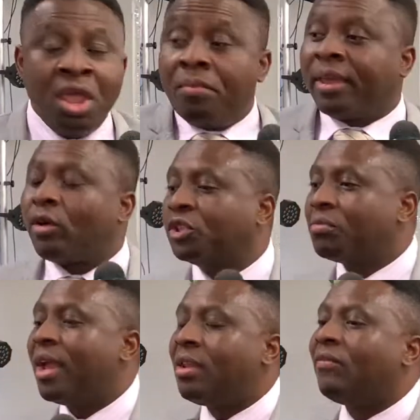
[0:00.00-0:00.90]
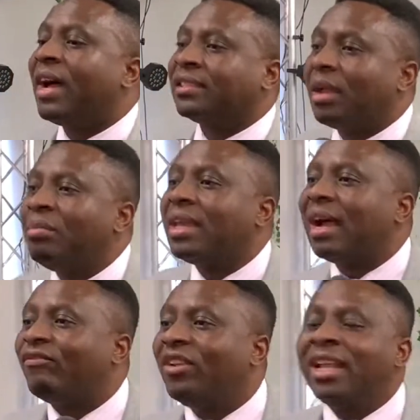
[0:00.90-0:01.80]
Because many of us are being
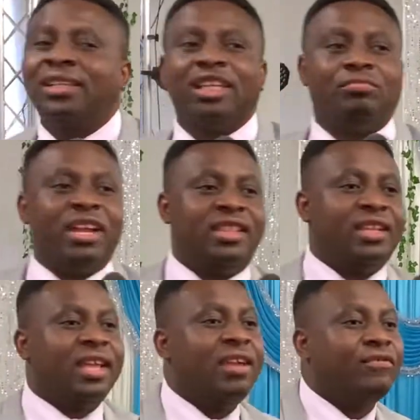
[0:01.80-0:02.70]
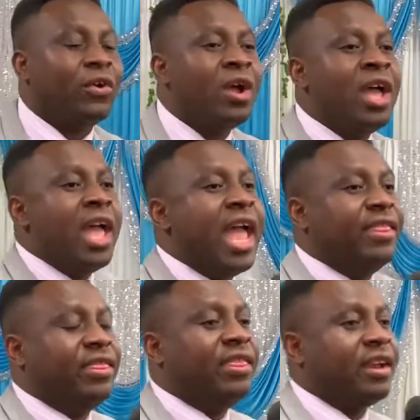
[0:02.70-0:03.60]
afflicted by the devil,
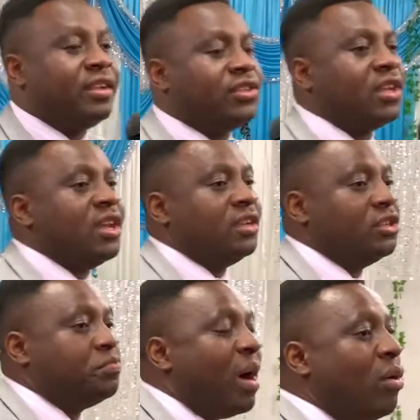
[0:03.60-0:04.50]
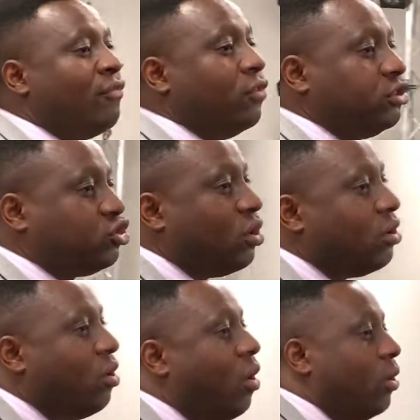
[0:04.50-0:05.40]
and there is powerful
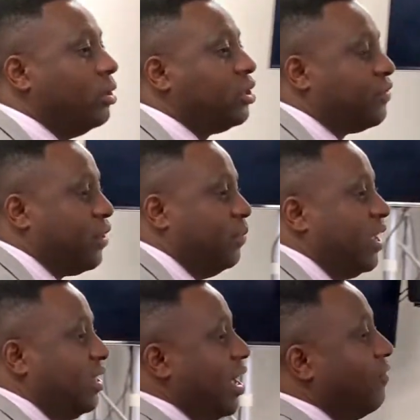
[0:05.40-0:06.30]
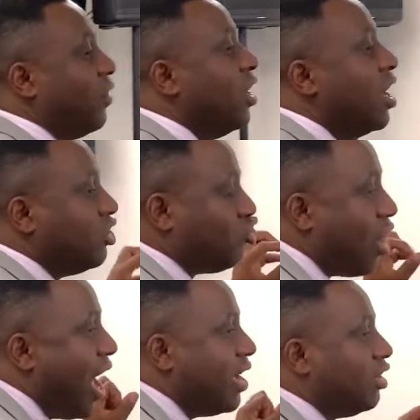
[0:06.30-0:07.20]
strongholds from the devil
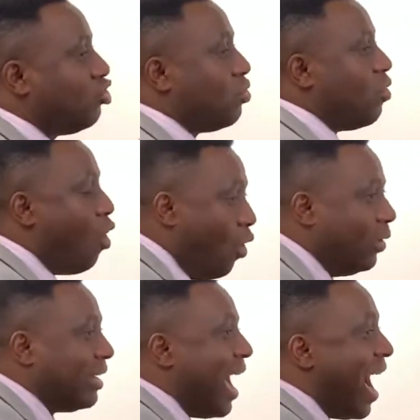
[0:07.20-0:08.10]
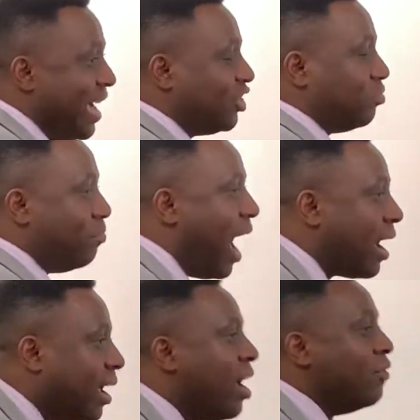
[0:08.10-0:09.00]
trying to hold us
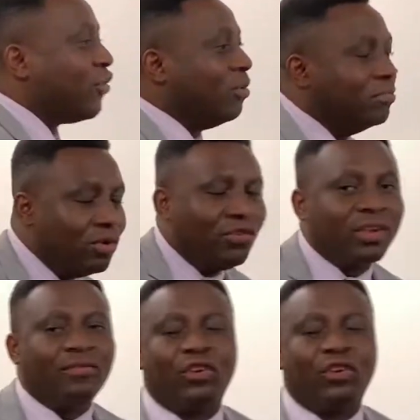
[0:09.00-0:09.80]
back from moving,